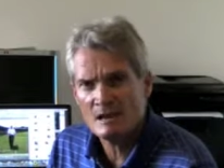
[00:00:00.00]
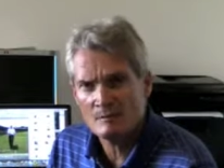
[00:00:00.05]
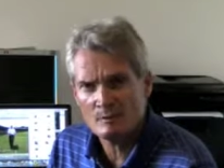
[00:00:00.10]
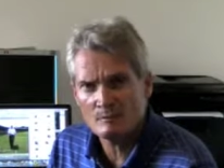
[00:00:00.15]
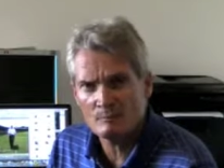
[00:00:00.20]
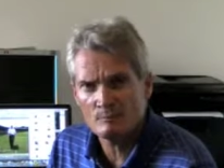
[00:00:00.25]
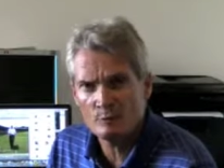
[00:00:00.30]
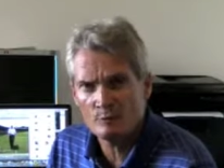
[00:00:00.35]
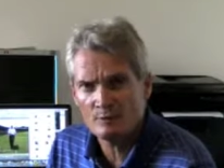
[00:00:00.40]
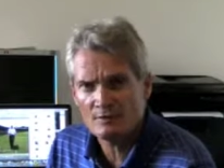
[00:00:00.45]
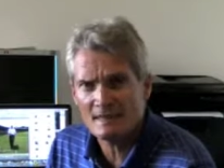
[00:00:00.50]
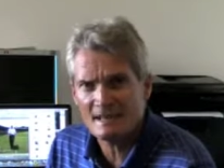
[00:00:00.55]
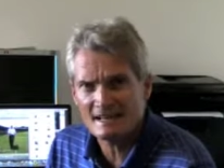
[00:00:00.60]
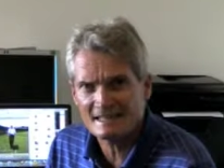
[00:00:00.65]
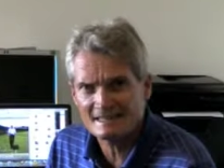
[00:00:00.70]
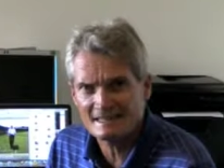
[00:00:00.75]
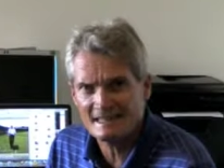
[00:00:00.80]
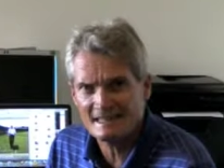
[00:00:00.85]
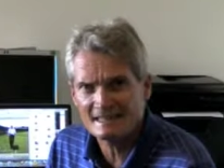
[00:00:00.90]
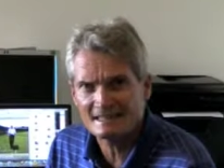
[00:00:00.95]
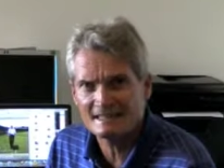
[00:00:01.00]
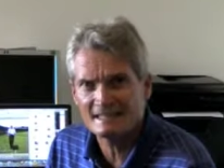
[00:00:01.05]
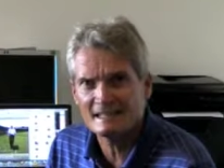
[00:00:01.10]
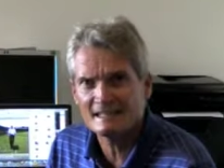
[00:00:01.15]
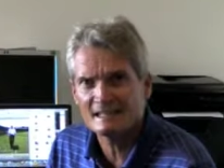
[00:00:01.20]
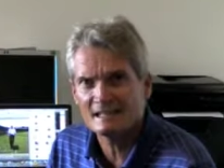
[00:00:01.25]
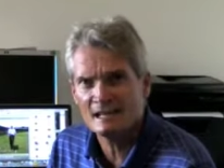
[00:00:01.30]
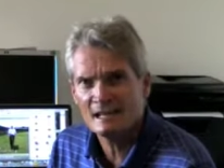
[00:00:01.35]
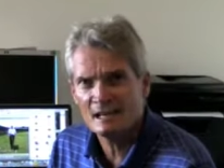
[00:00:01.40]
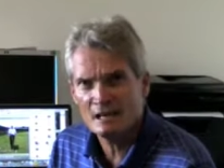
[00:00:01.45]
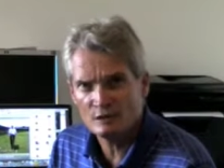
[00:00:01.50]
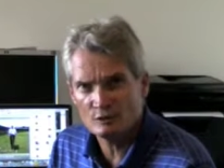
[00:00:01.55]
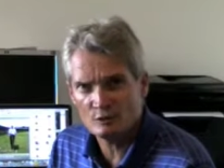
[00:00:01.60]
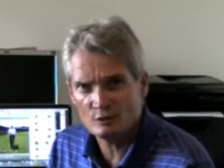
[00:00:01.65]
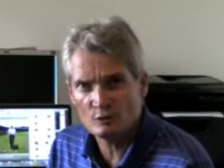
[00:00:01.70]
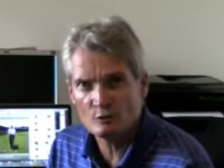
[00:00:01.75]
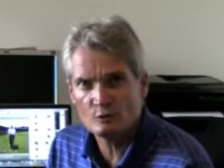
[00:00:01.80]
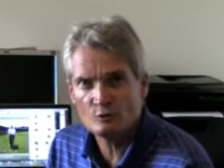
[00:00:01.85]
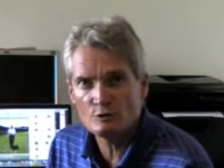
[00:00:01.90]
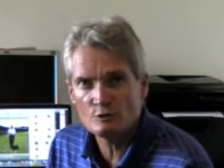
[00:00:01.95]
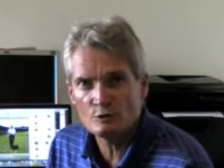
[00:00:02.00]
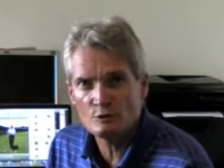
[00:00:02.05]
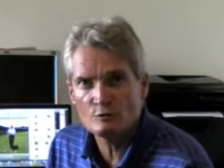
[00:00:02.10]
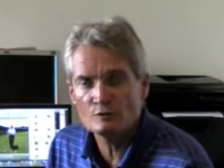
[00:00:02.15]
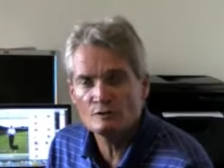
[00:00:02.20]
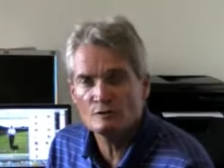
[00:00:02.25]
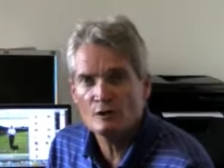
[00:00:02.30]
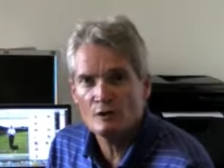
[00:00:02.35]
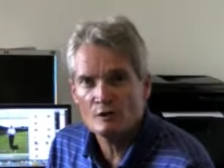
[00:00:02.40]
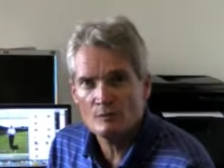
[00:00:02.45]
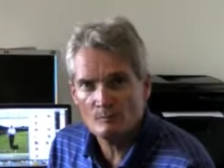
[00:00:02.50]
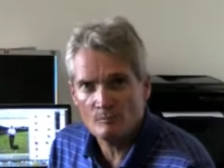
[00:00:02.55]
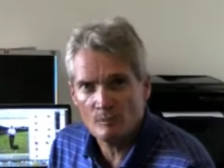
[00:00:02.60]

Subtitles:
but put that technique to good use